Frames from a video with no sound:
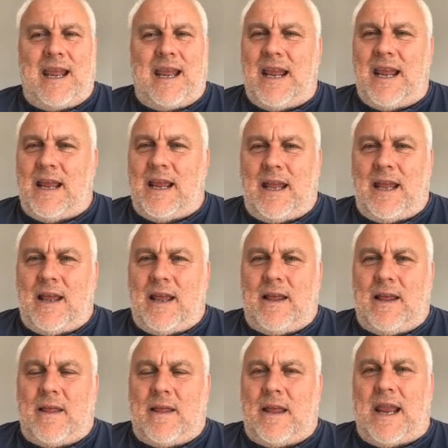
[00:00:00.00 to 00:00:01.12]

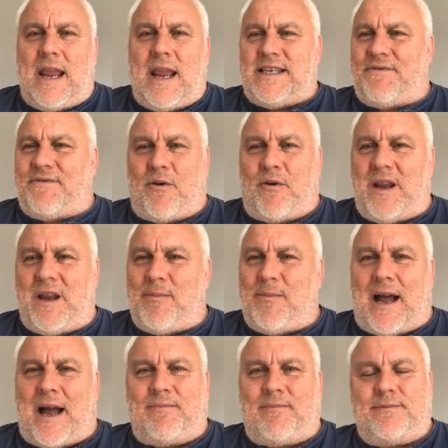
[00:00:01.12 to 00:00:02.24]
Easy for me,
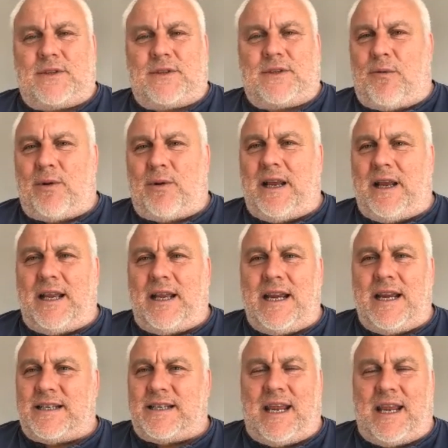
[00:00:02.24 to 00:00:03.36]
Matt. Completely
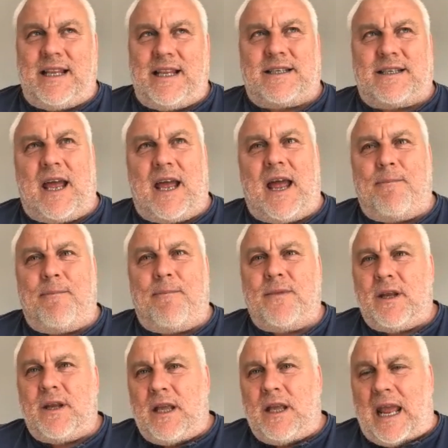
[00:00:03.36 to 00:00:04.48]
easy. It's
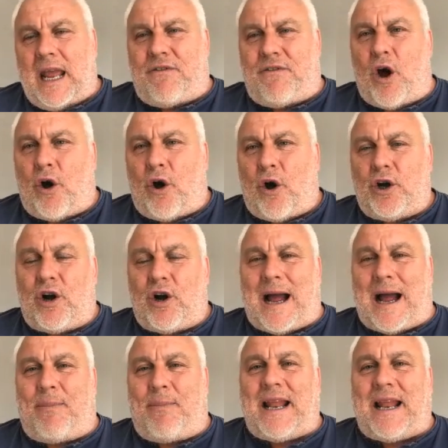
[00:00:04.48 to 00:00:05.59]
if you're going to go
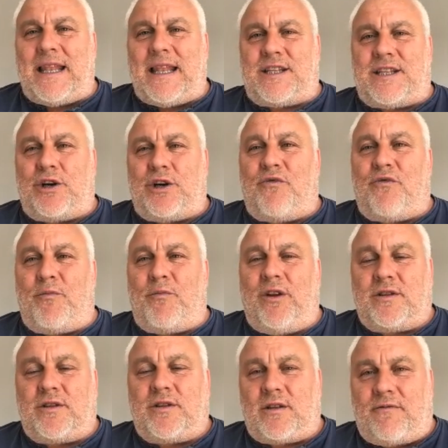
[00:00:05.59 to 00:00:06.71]
cap in hand to the government
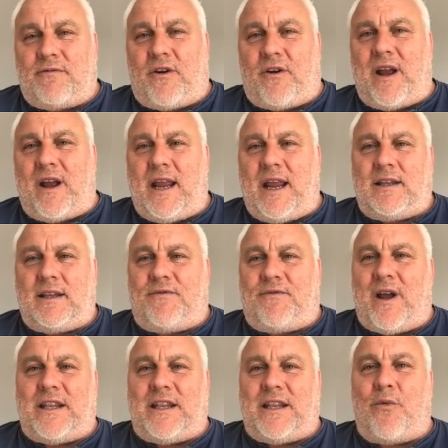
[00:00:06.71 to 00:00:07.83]
for a
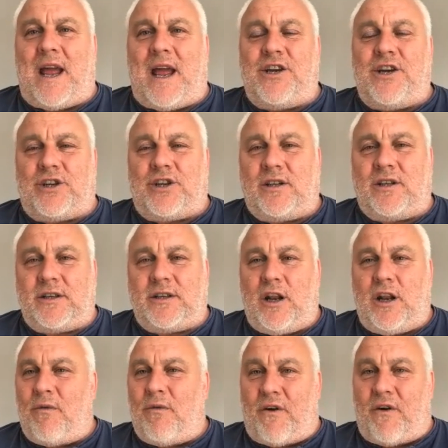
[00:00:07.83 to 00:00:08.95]
donation,
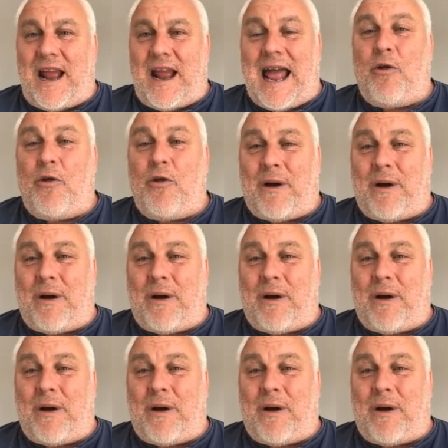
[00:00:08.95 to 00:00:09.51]
for a help